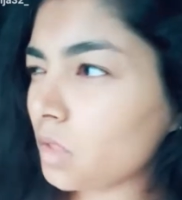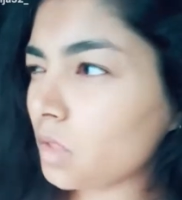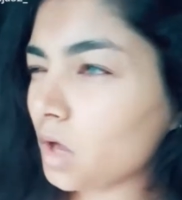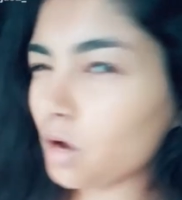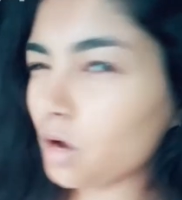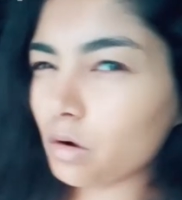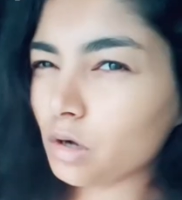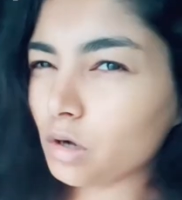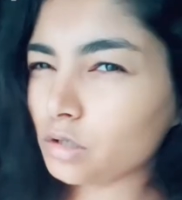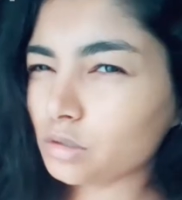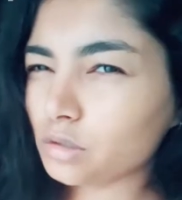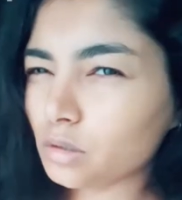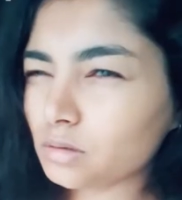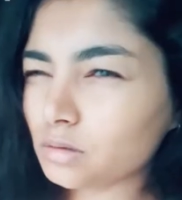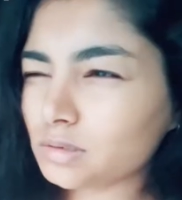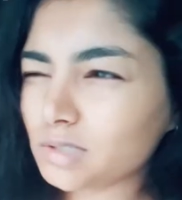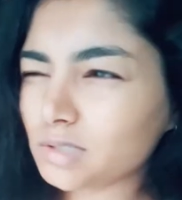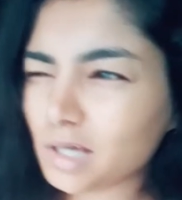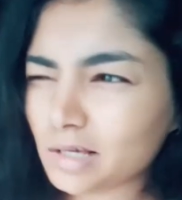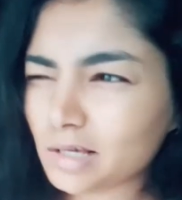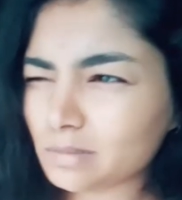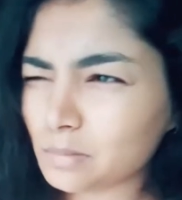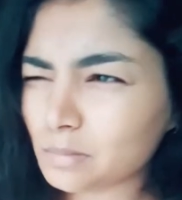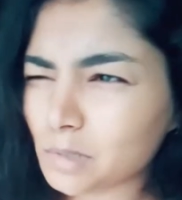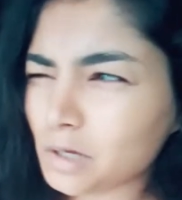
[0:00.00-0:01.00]
there
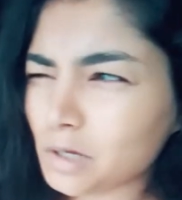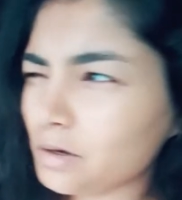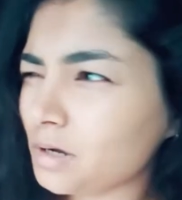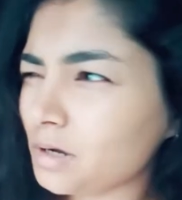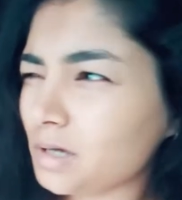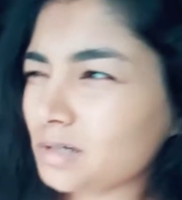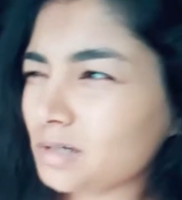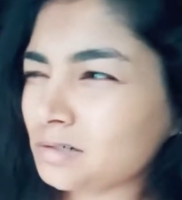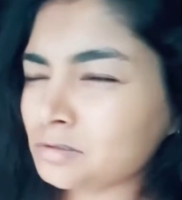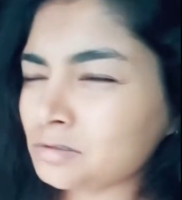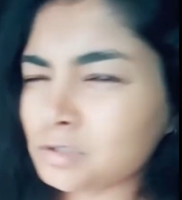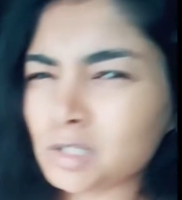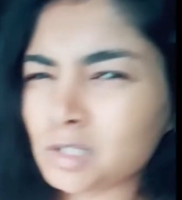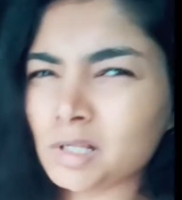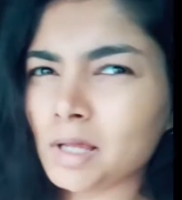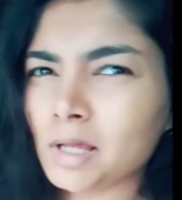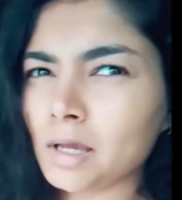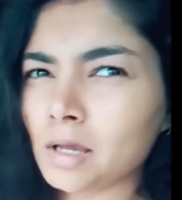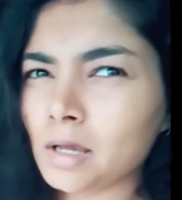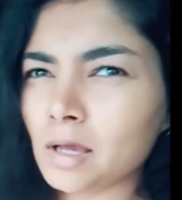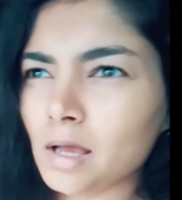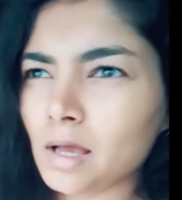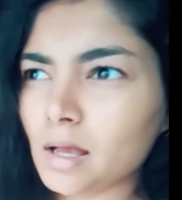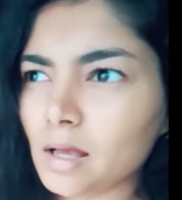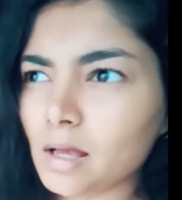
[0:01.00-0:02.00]
adult-sized playgrounds
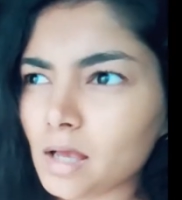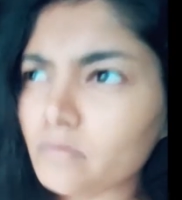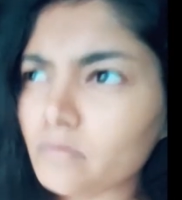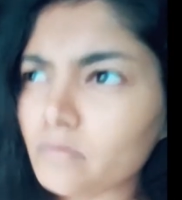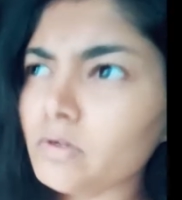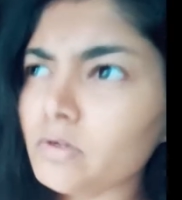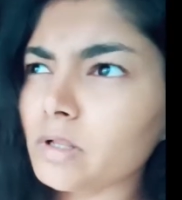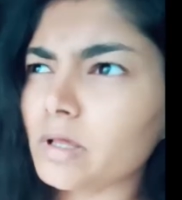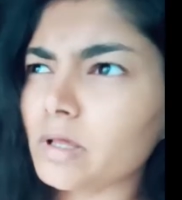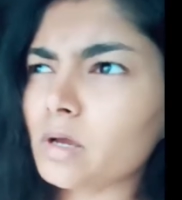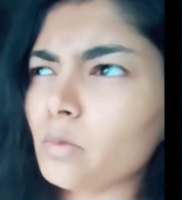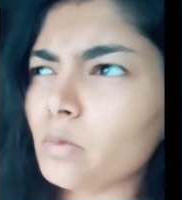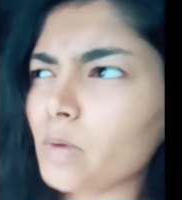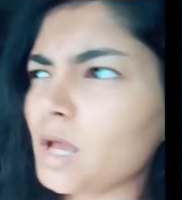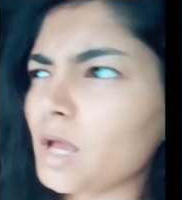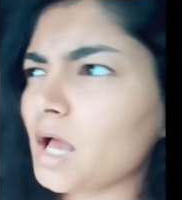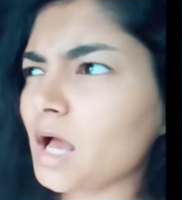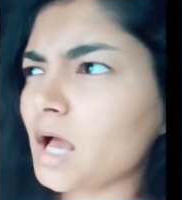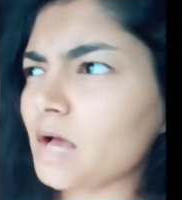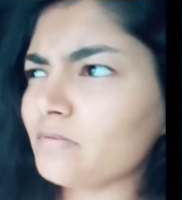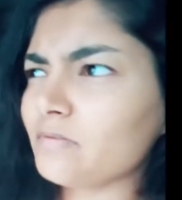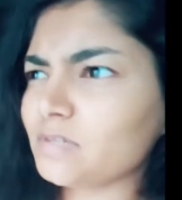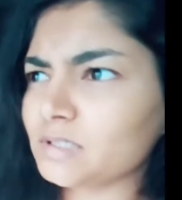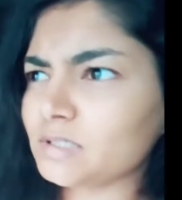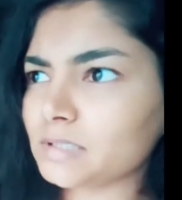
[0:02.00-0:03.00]
like everything you
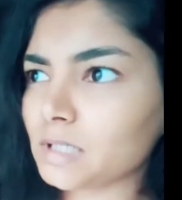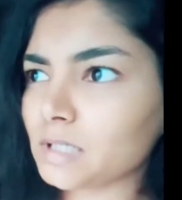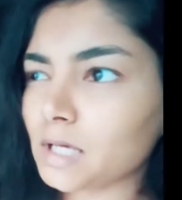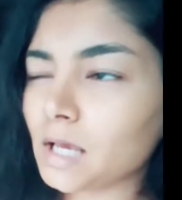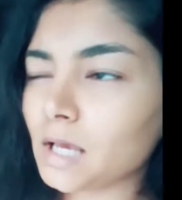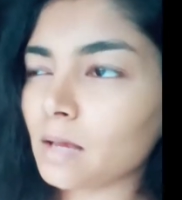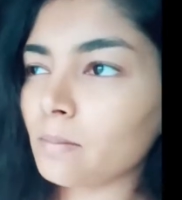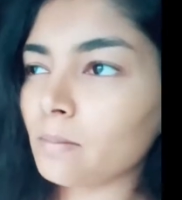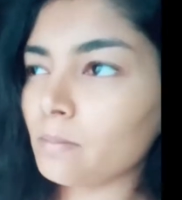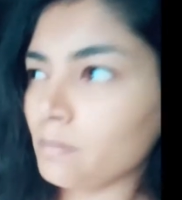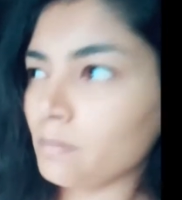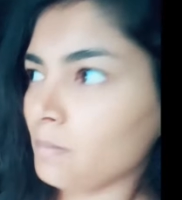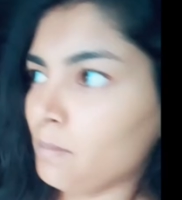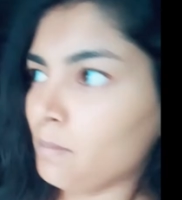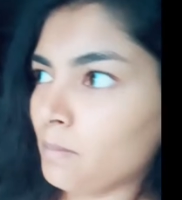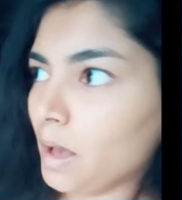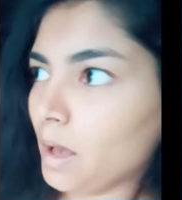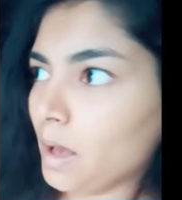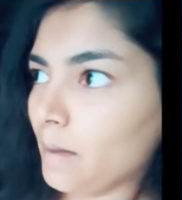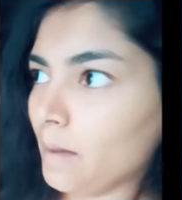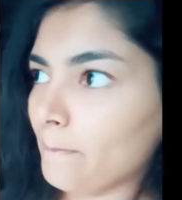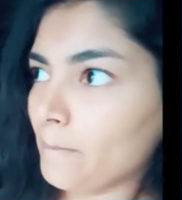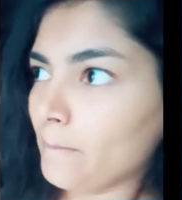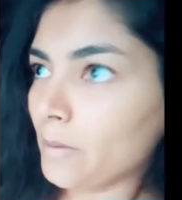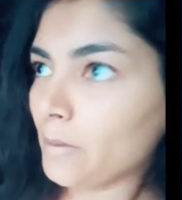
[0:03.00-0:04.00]
have as a kid,
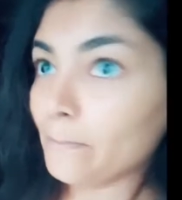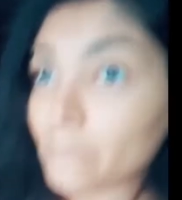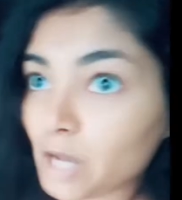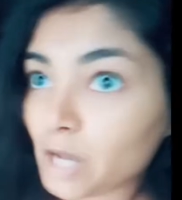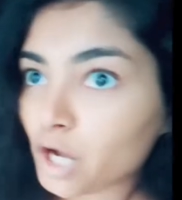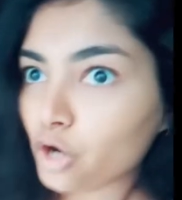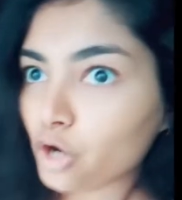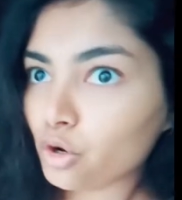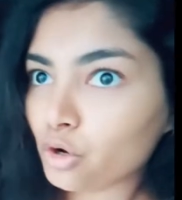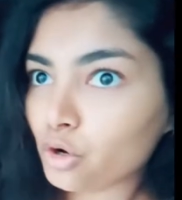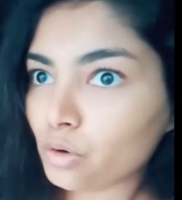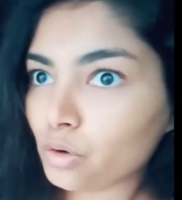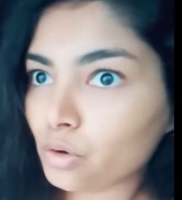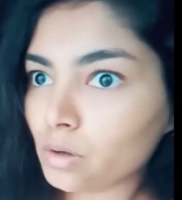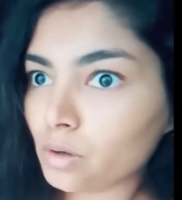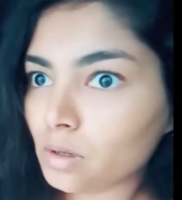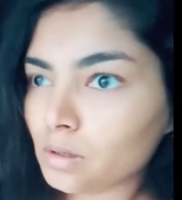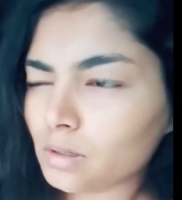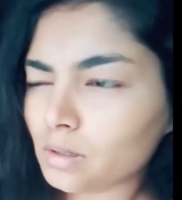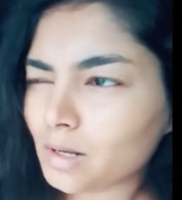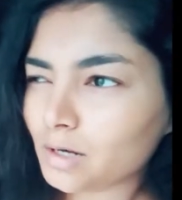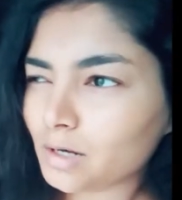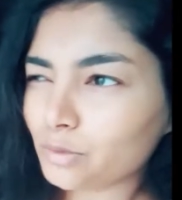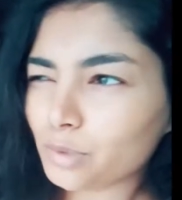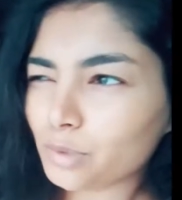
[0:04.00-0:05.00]
but bigger?
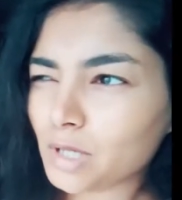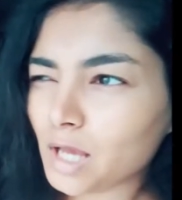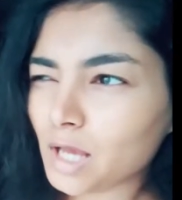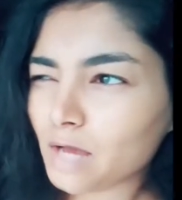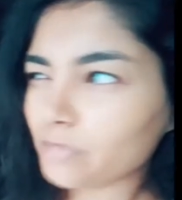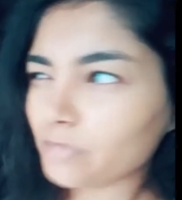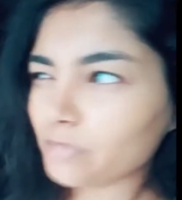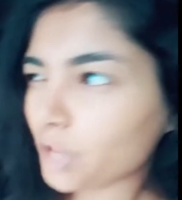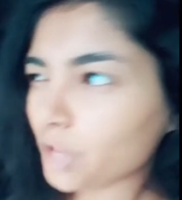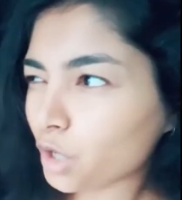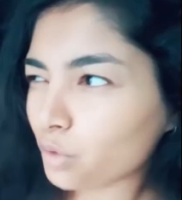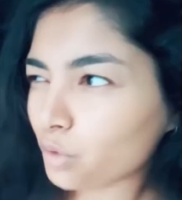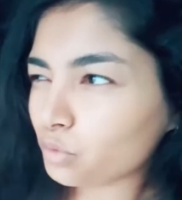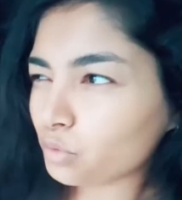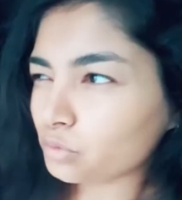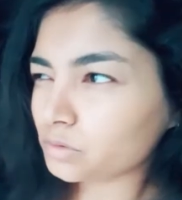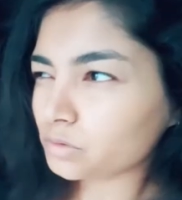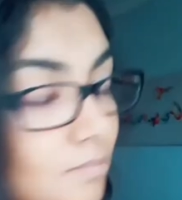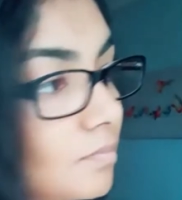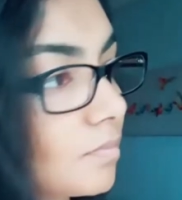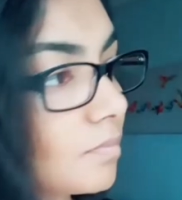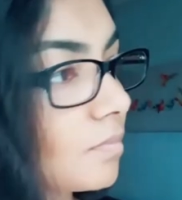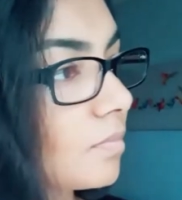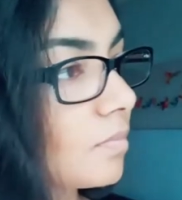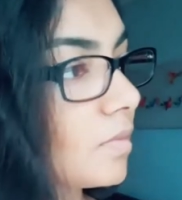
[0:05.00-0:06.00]
Why don't we have
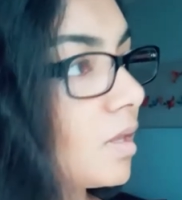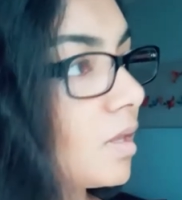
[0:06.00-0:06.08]
those?